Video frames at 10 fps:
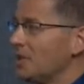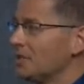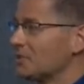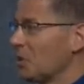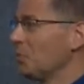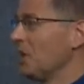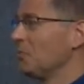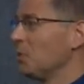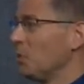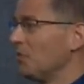Because some
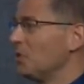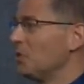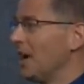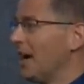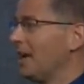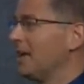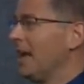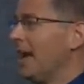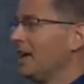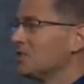people will view
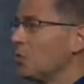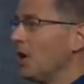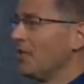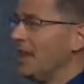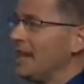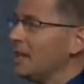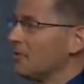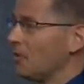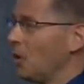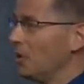God as what they
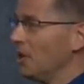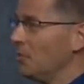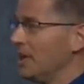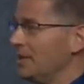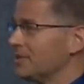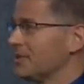get from him,